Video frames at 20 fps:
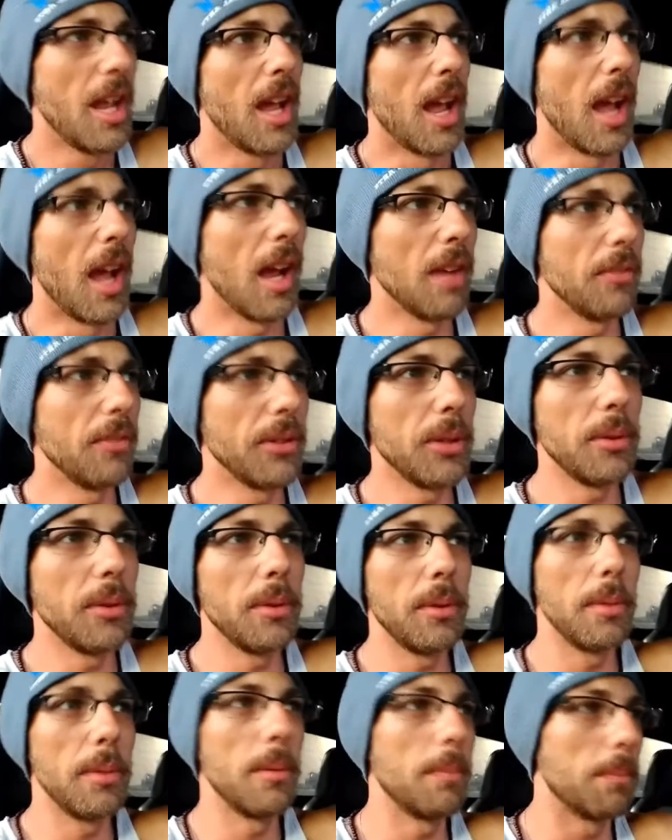Have
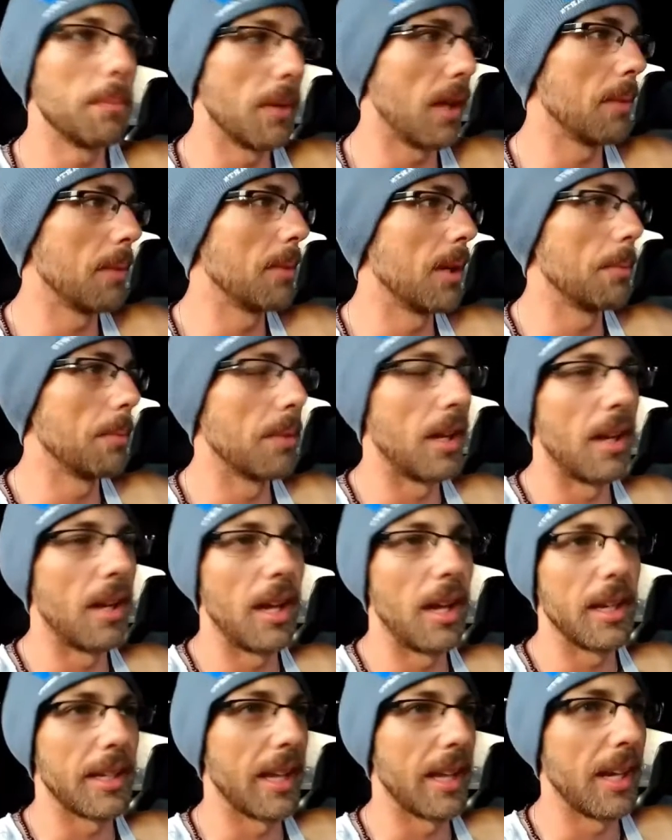you blah, blah, blah.
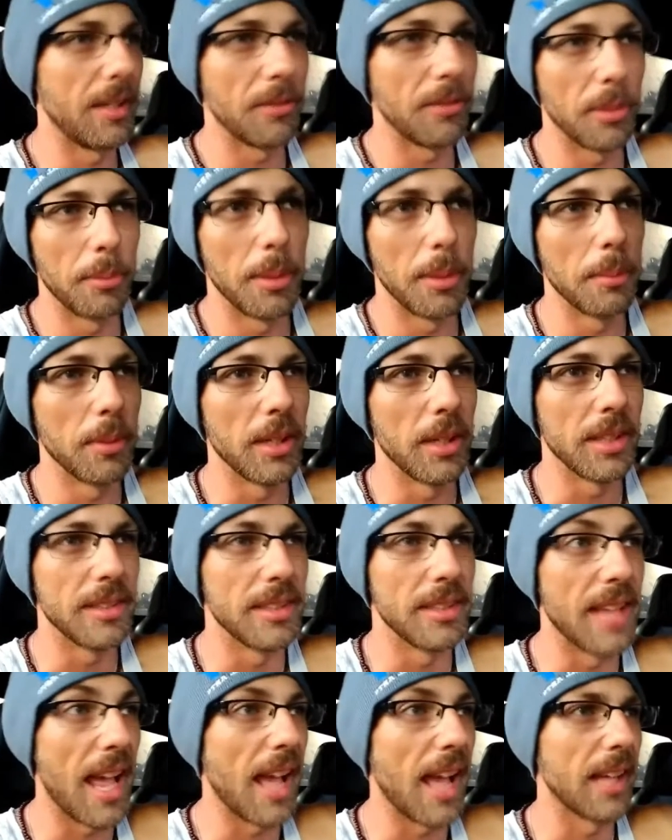I can't even remember
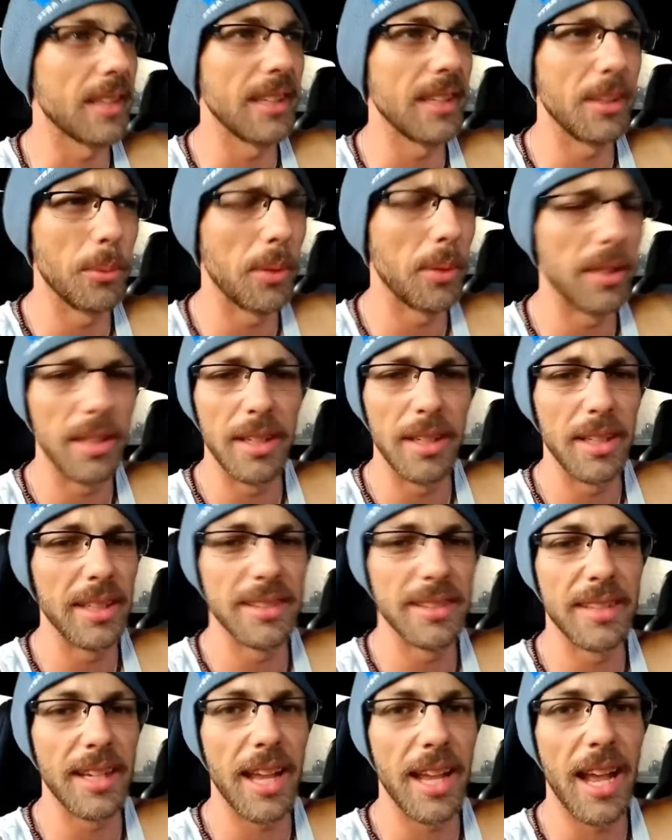exactly what it
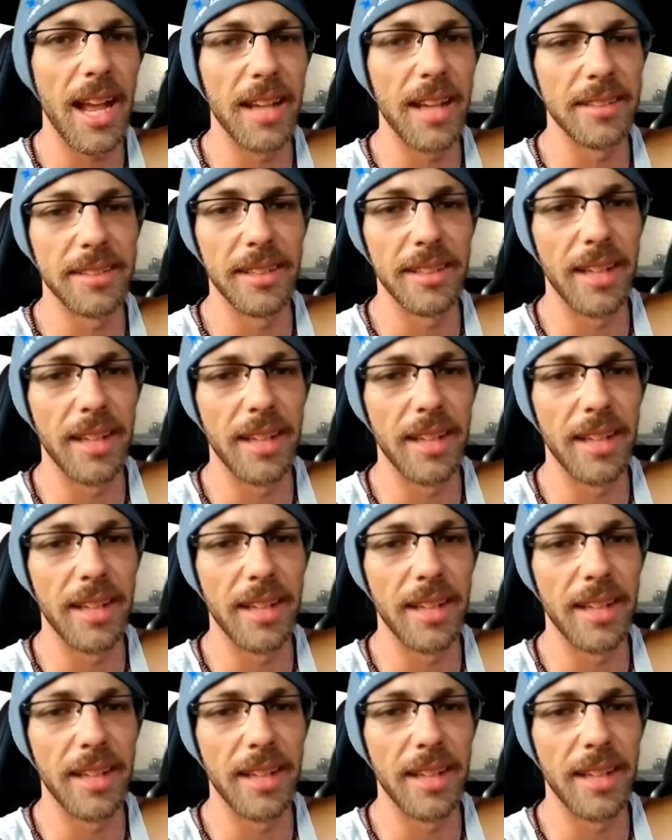is they asked,